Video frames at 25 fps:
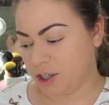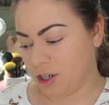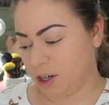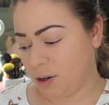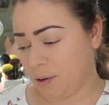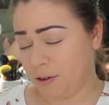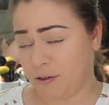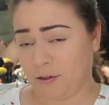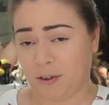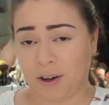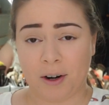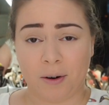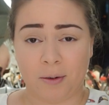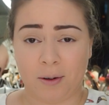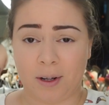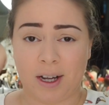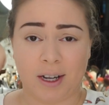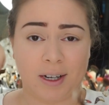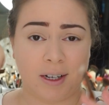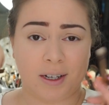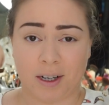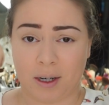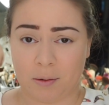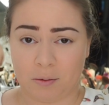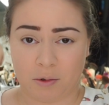If I don't
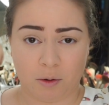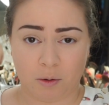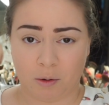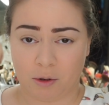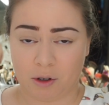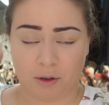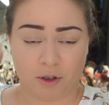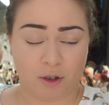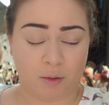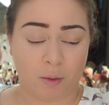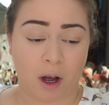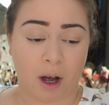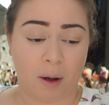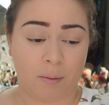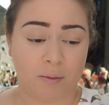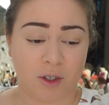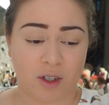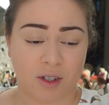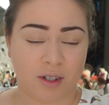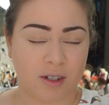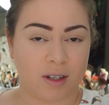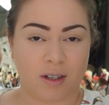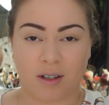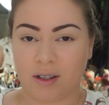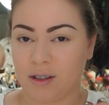like it, I'm
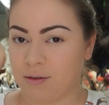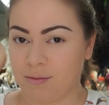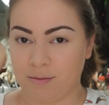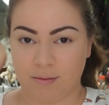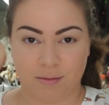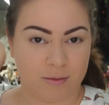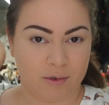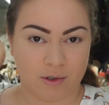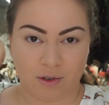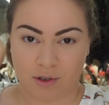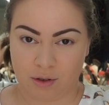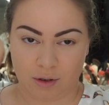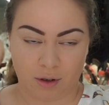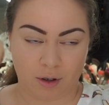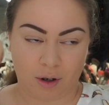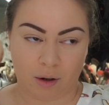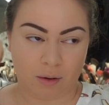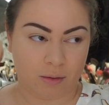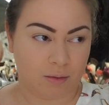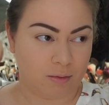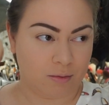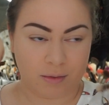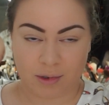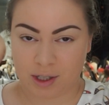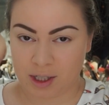just gonna, you
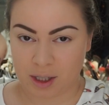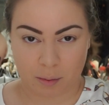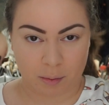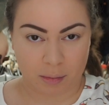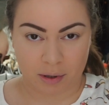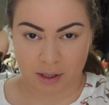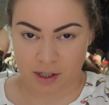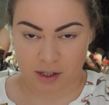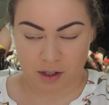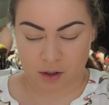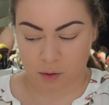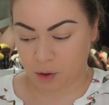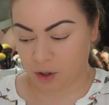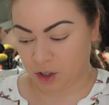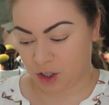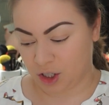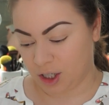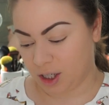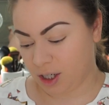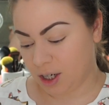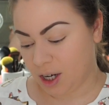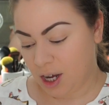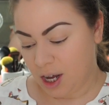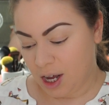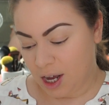know, simply switch
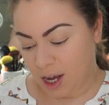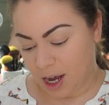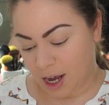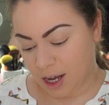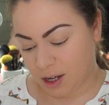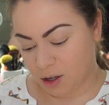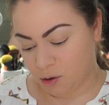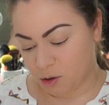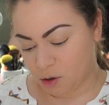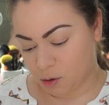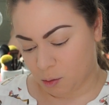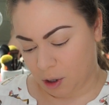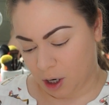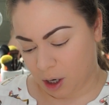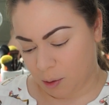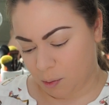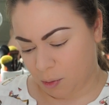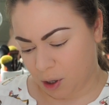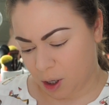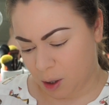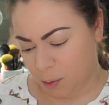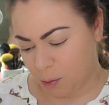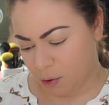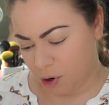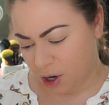it and use
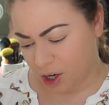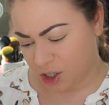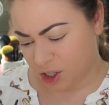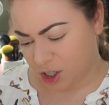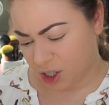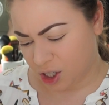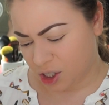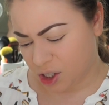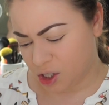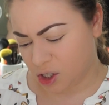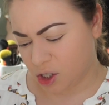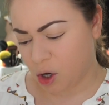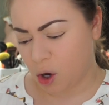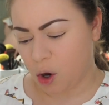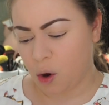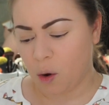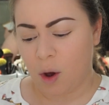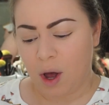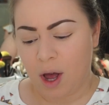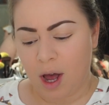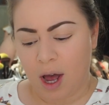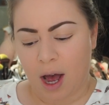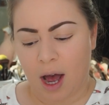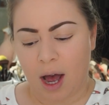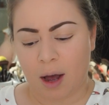my brushes. So
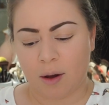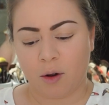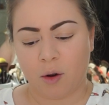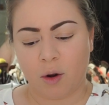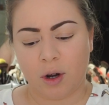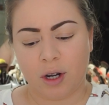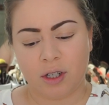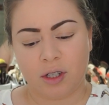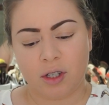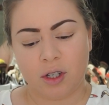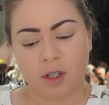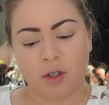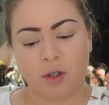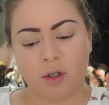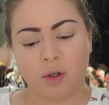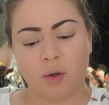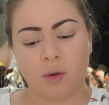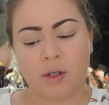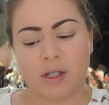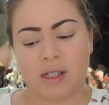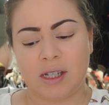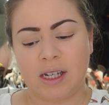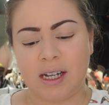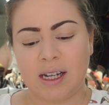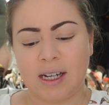I'm going to
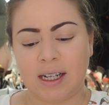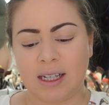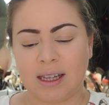use the